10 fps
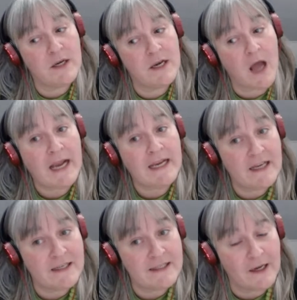nine
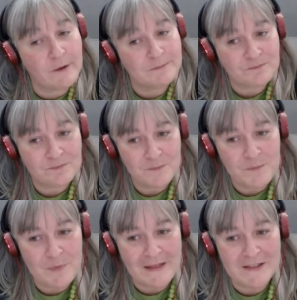years ago.
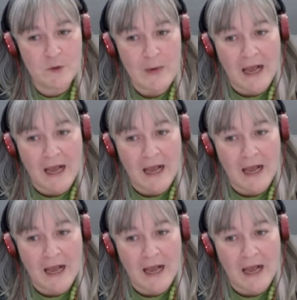So mm-hmm.